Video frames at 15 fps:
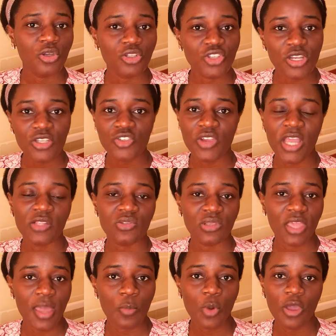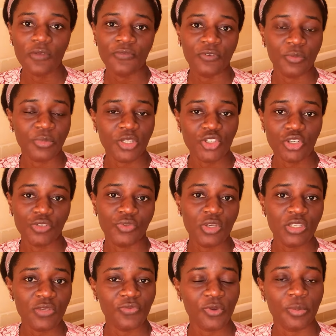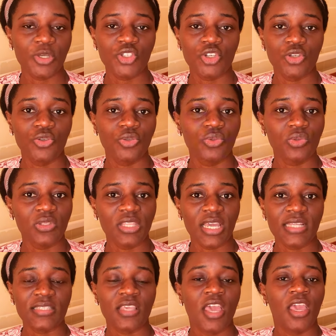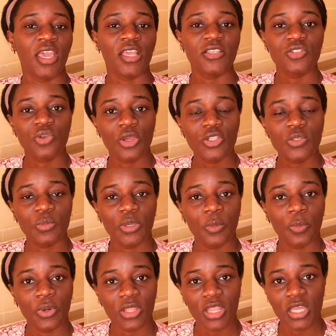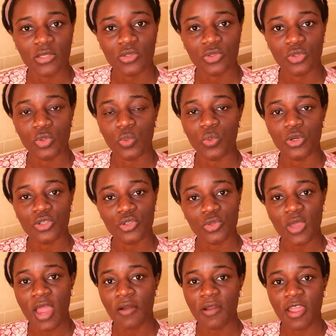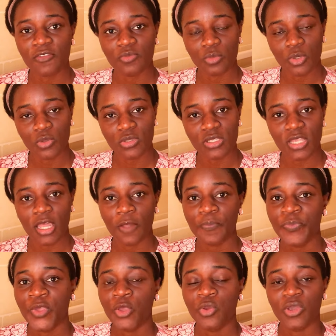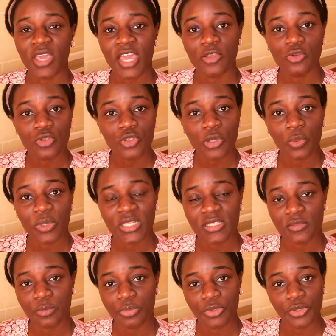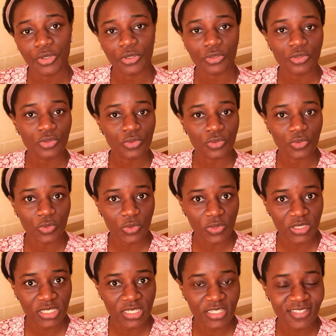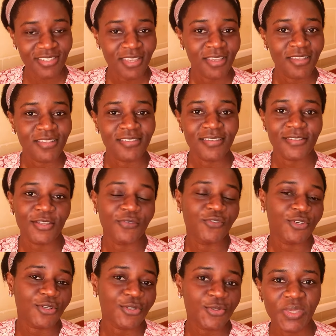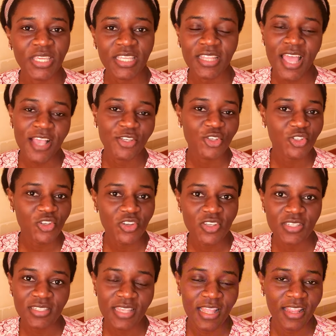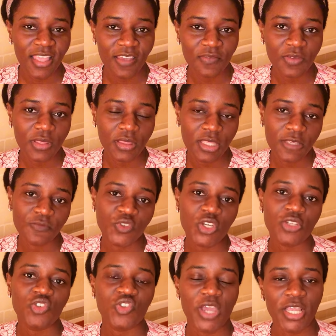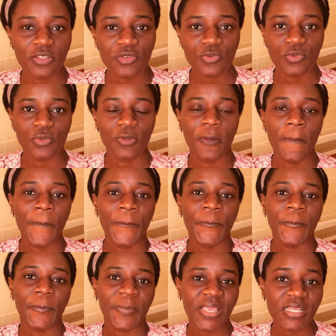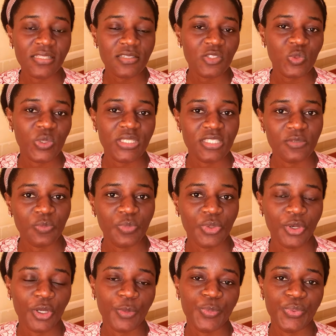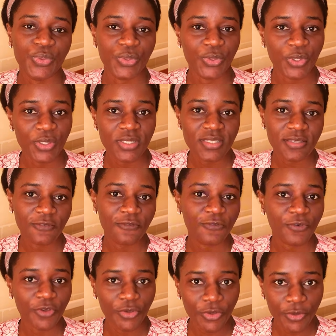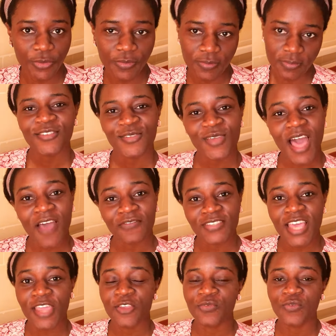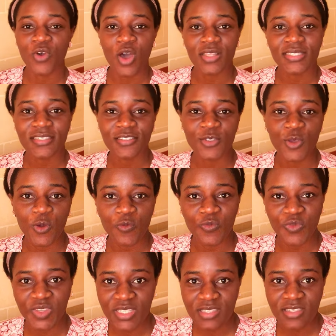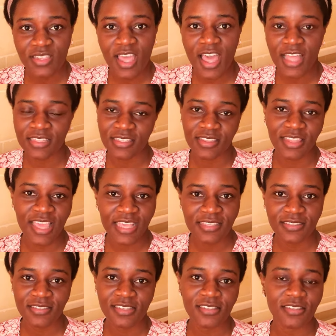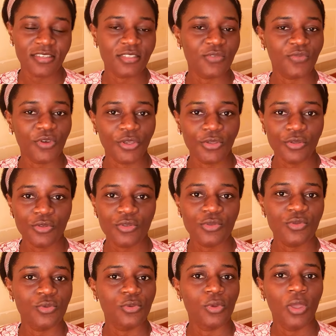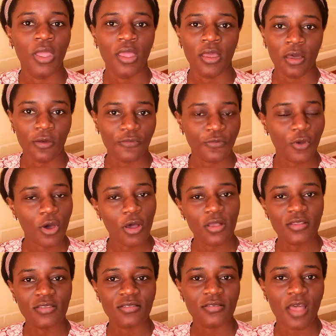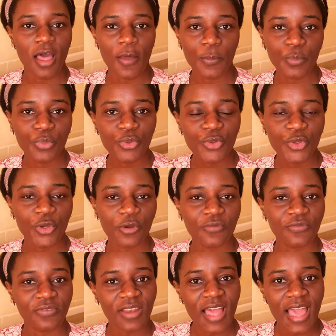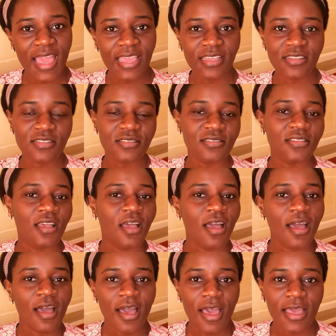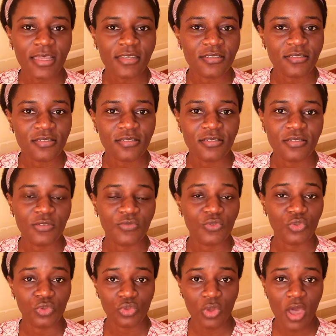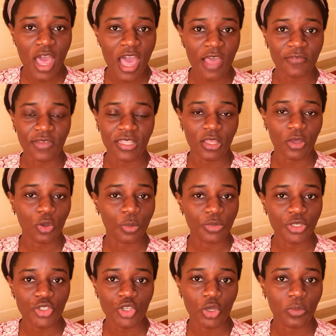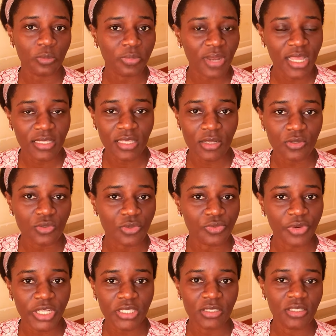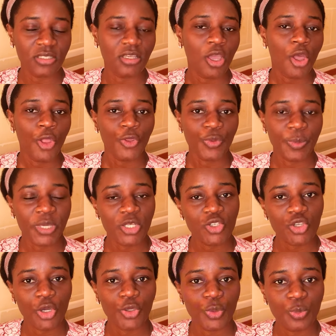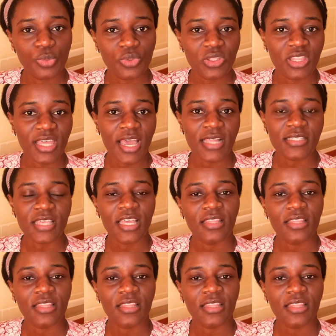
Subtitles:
You know, just try to get more information, those information you know that is going to be important to you once you arrive Malta. You can use your waiting period to do this instead of just being anxious and everything. Just try to make this waiting period productive for you. So after you've gotten your visa, the next thing is for you to, of course, book your flights. And if you do not have an accommodation planned out already, you make sure you book that.